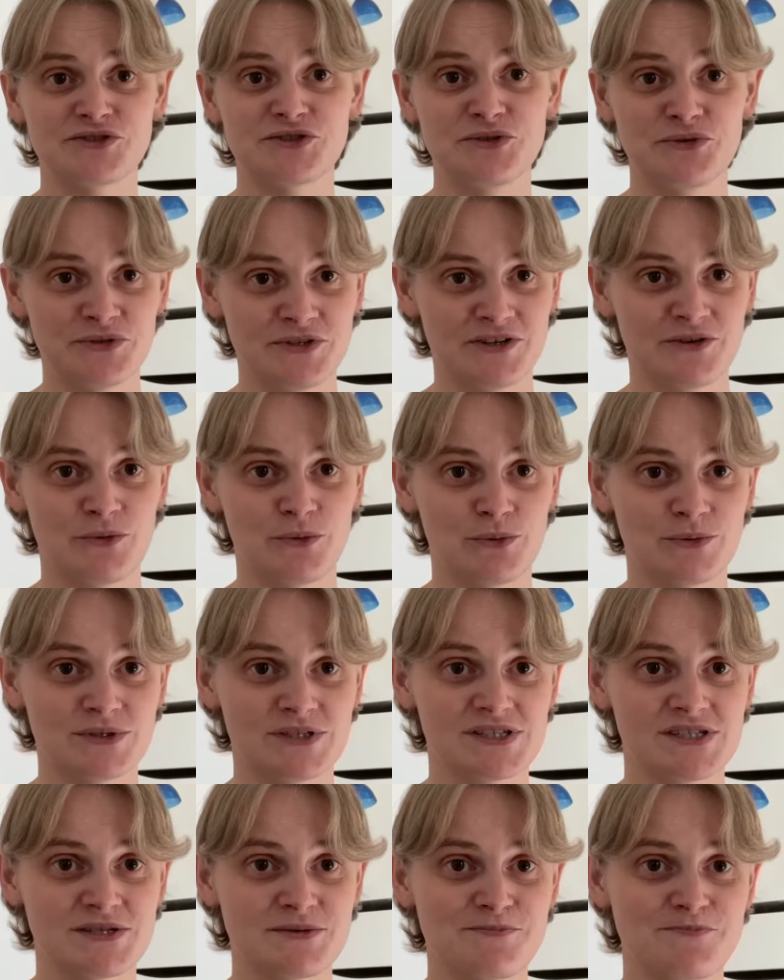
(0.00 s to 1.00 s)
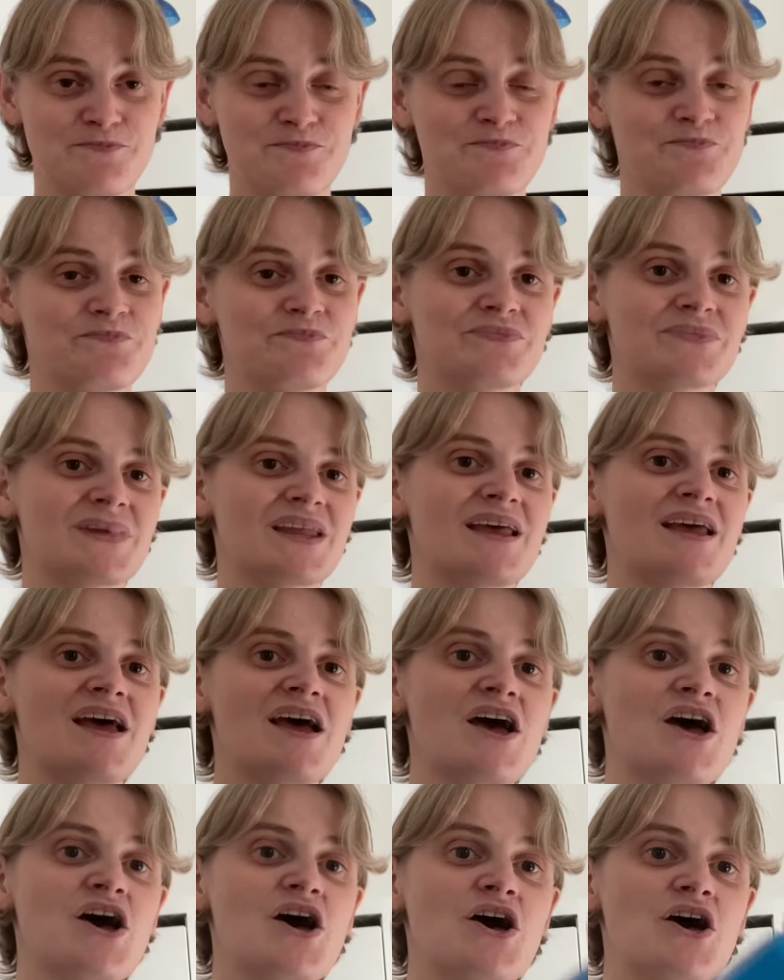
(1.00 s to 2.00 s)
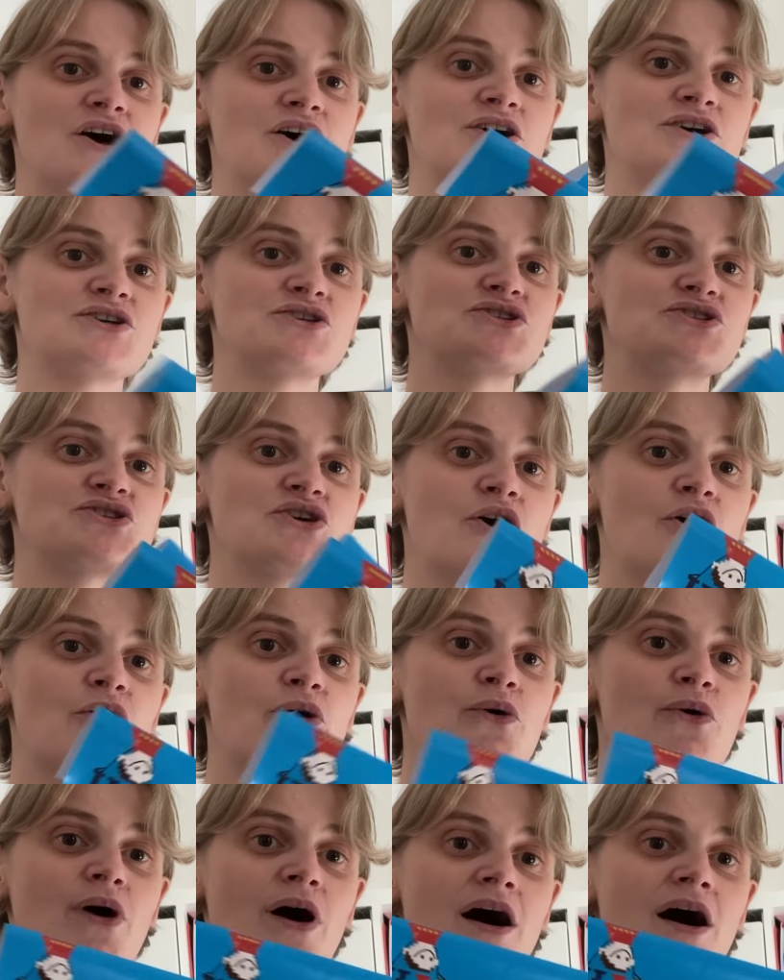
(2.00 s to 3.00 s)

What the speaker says: unicorns. So